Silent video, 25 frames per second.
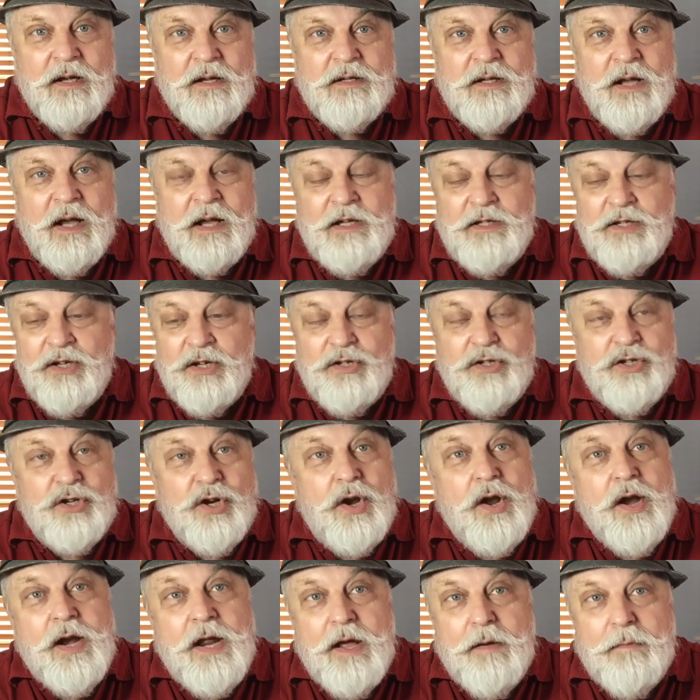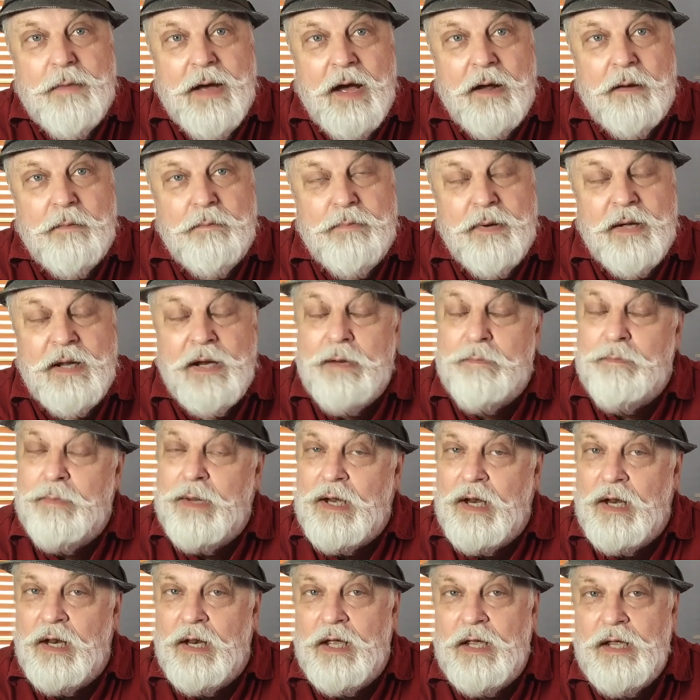So he's just churning them out. But
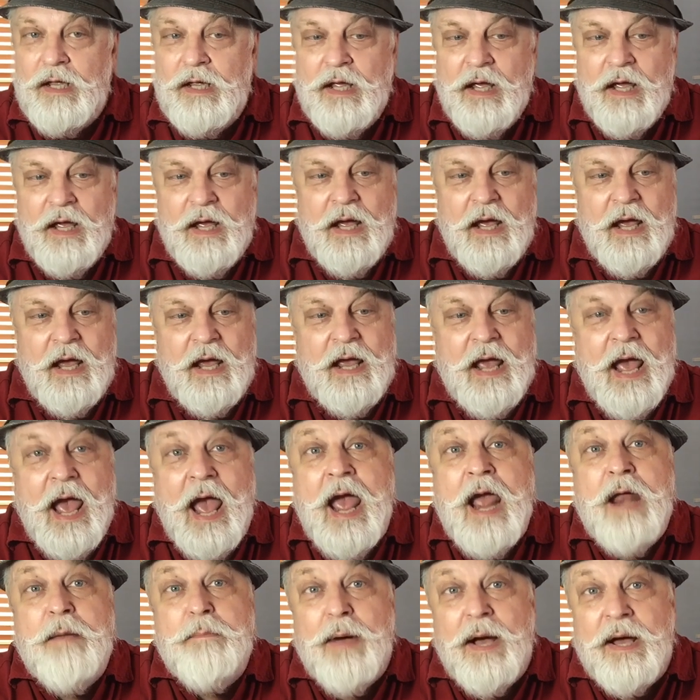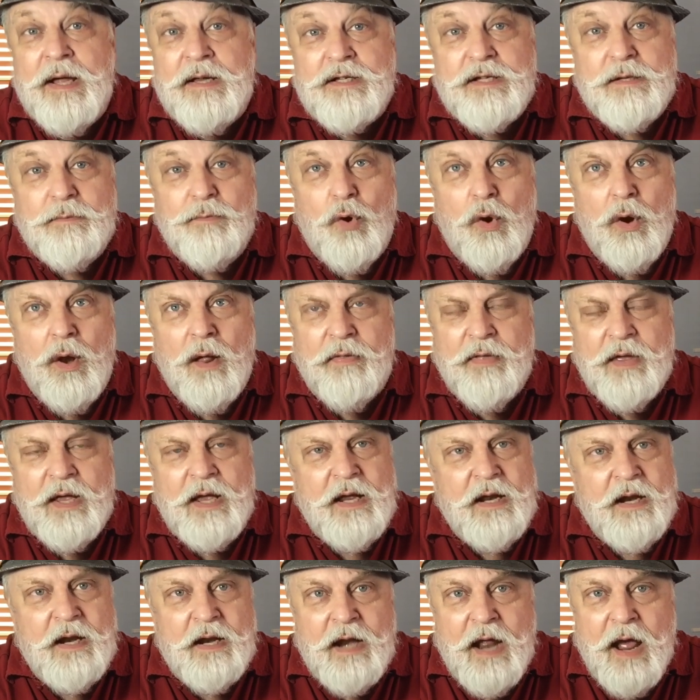admittedly, he hand paints them all, I
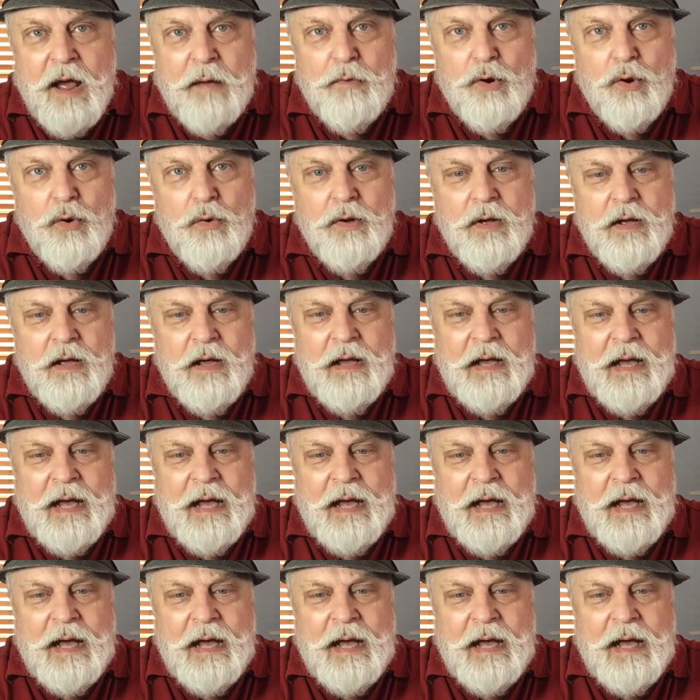think, in enamel.